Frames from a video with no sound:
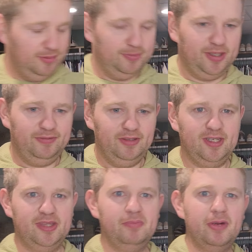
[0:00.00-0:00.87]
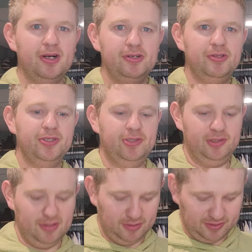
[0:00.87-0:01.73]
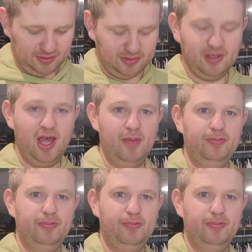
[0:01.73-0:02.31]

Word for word: I believe it's like the Marled uh,